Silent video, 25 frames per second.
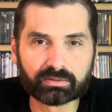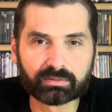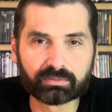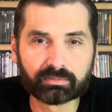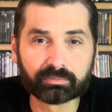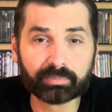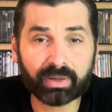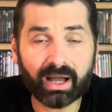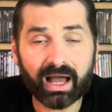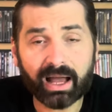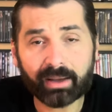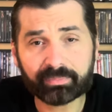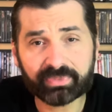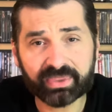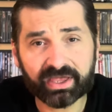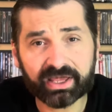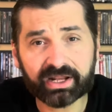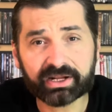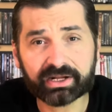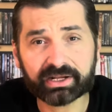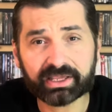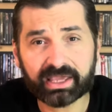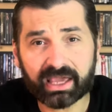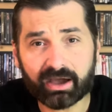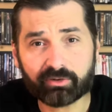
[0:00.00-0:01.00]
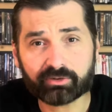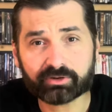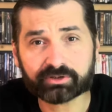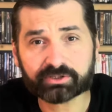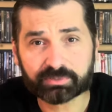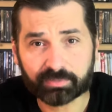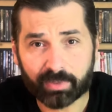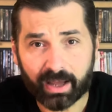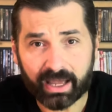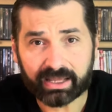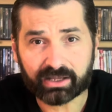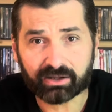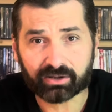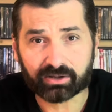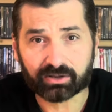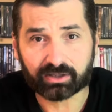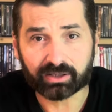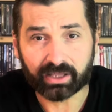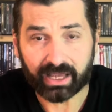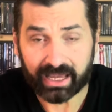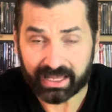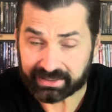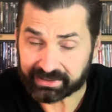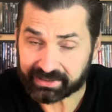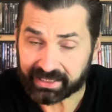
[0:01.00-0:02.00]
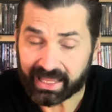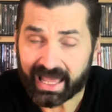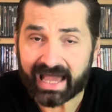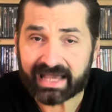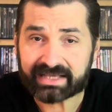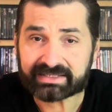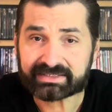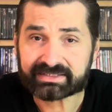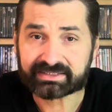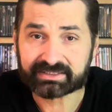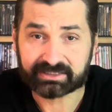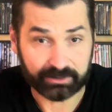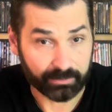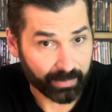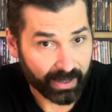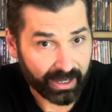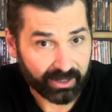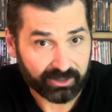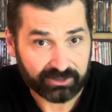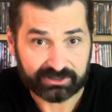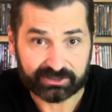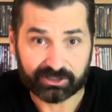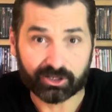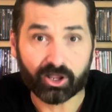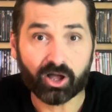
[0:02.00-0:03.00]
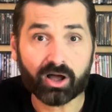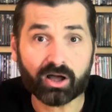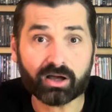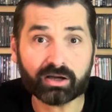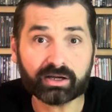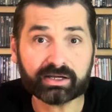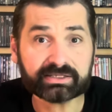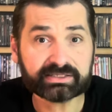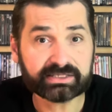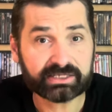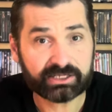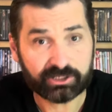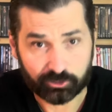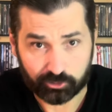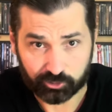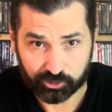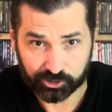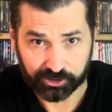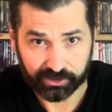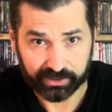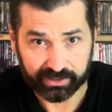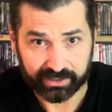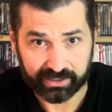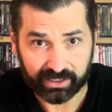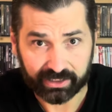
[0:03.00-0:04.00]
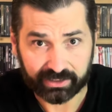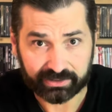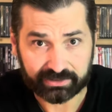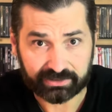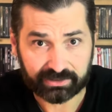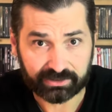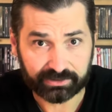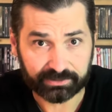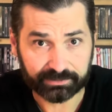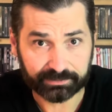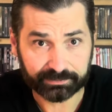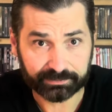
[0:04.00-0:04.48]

Bob then encounters Michael and lasts about as long as he usually does.